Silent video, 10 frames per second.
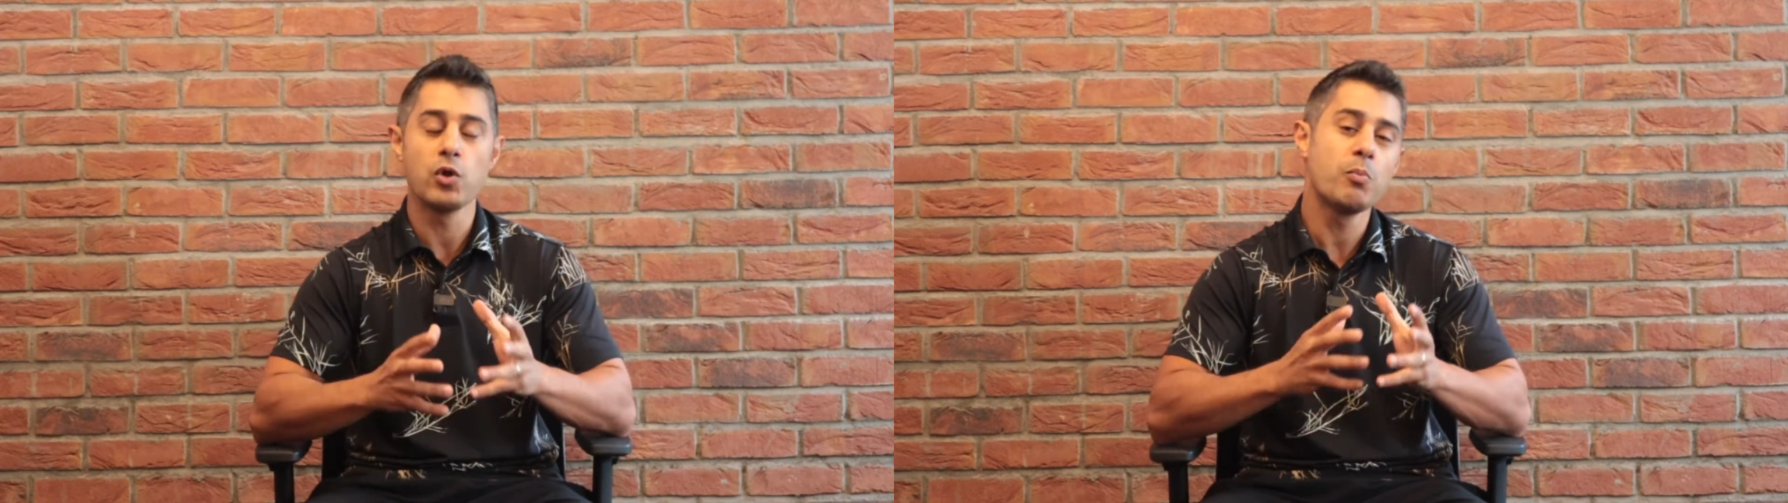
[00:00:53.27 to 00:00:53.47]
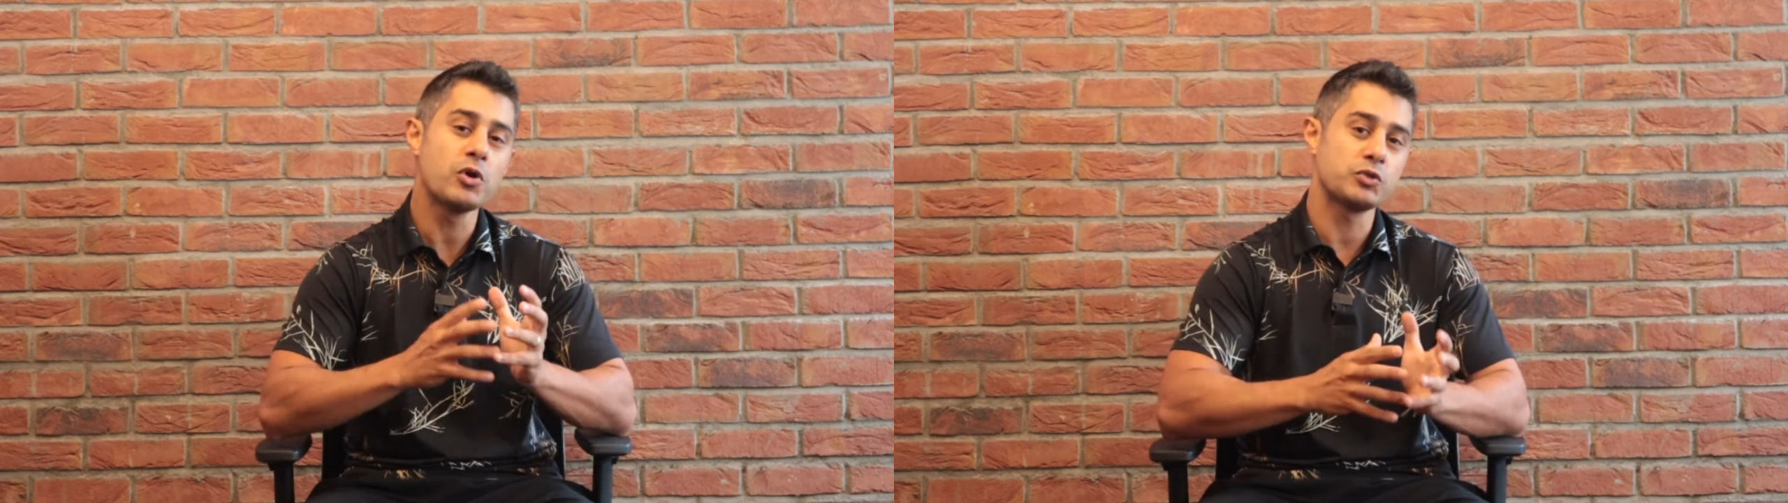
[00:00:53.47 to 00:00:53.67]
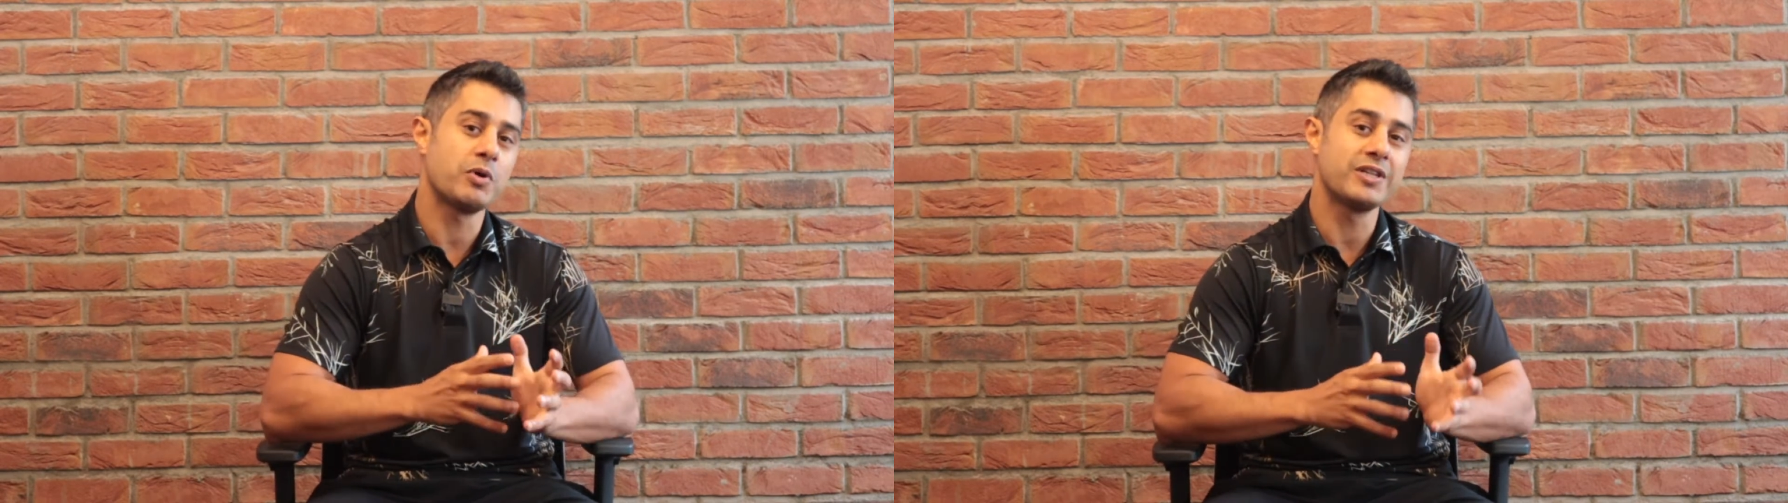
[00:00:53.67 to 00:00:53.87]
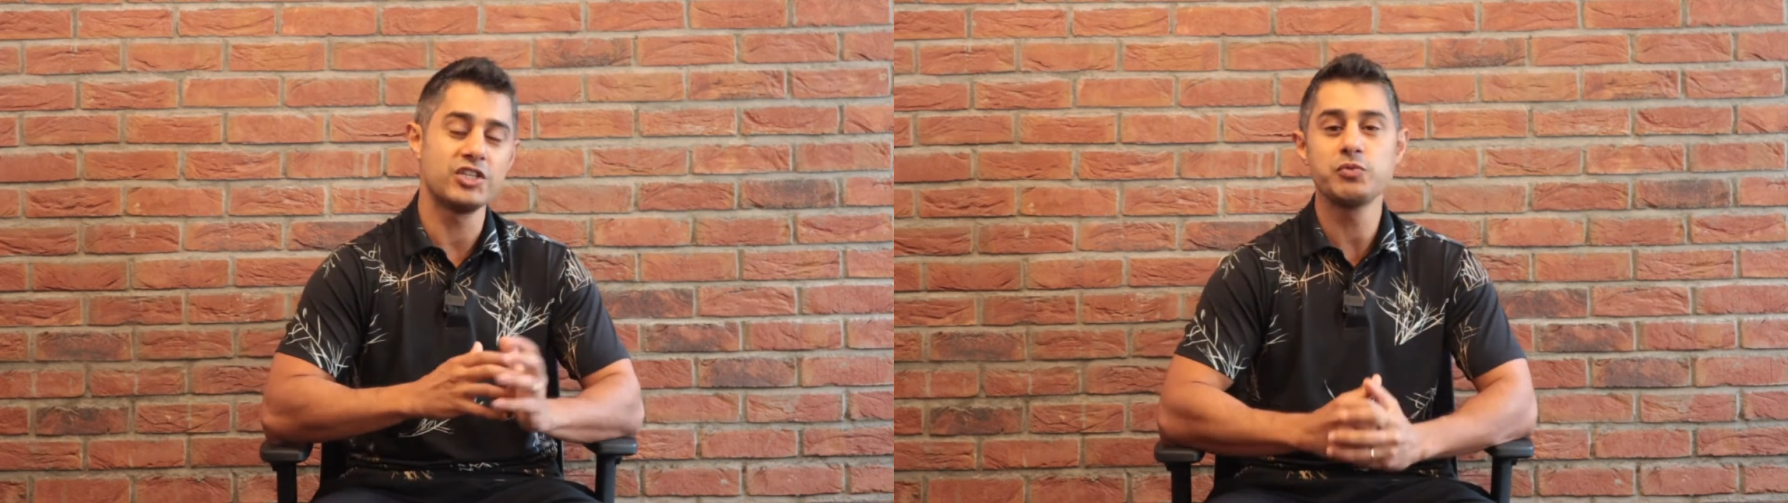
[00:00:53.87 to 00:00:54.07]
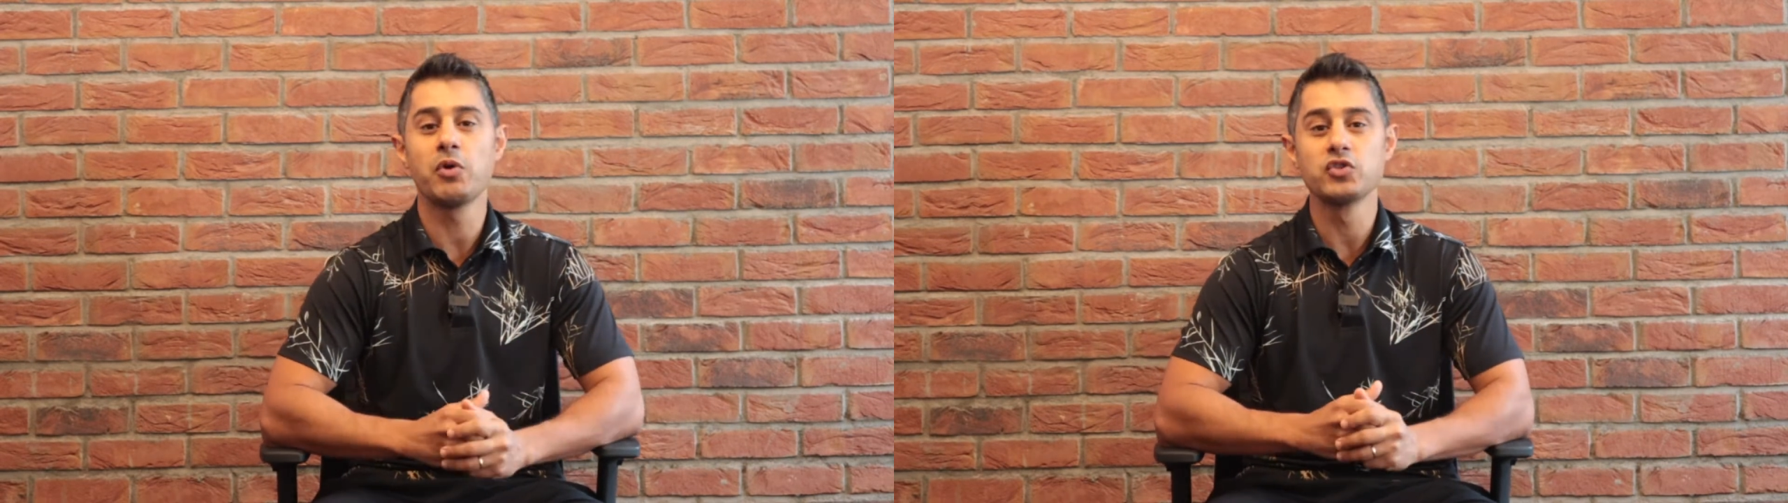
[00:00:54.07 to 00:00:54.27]
lumbar spine
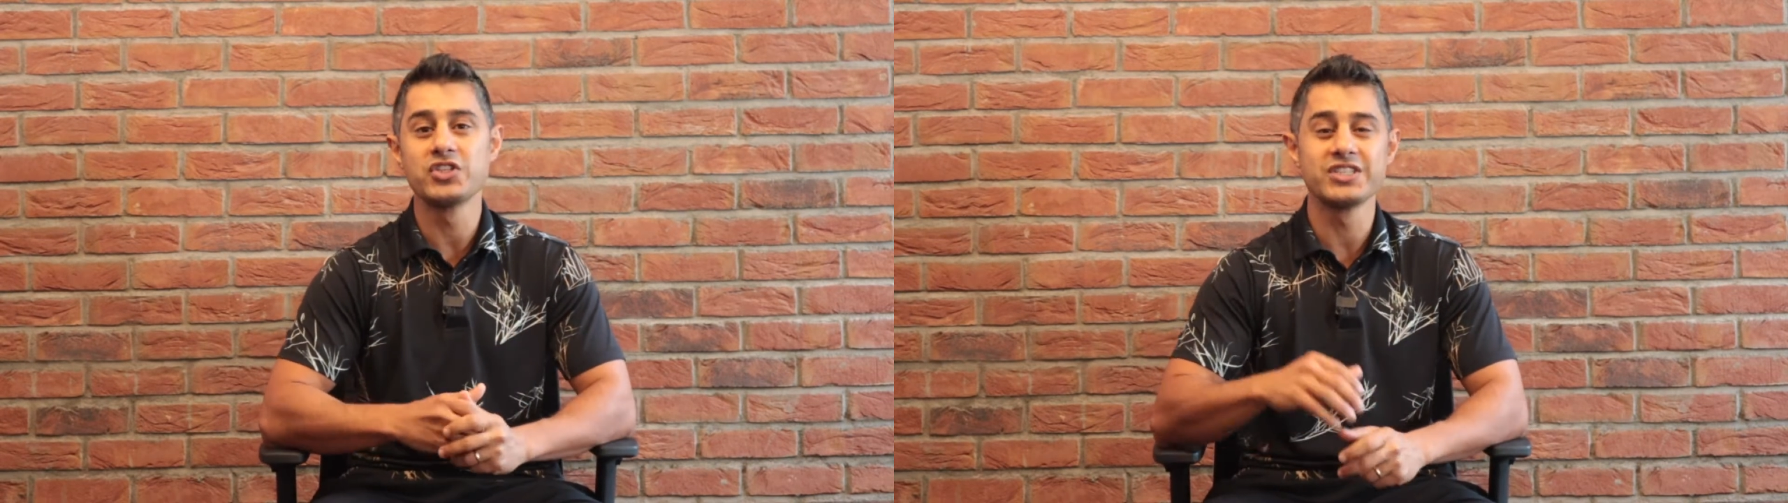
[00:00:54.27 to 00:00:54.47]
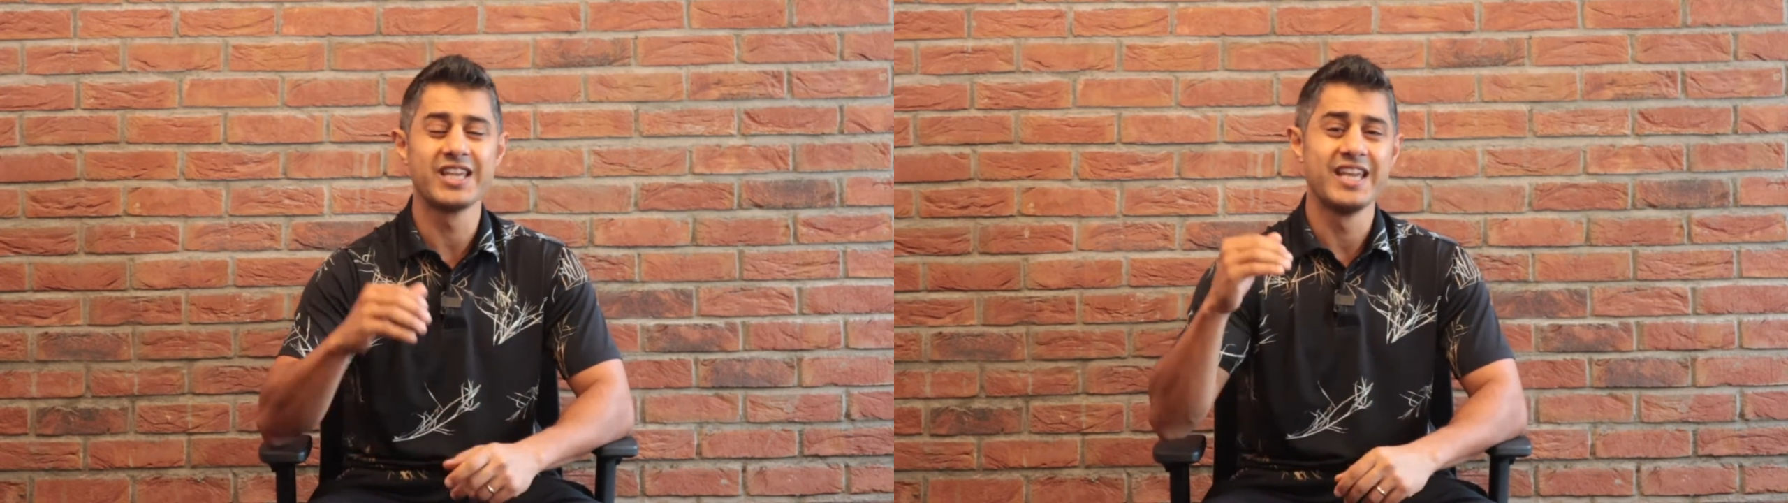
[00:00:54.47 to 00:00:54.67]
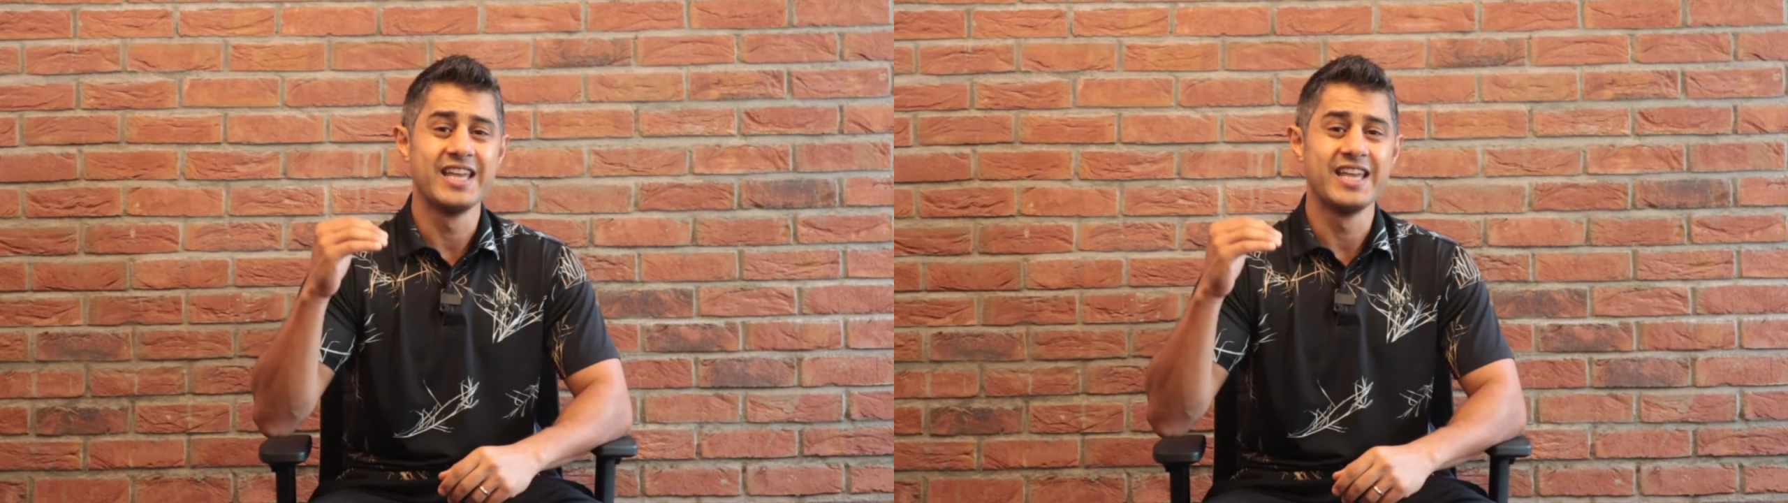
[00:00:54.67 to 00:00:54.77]
disc bulges,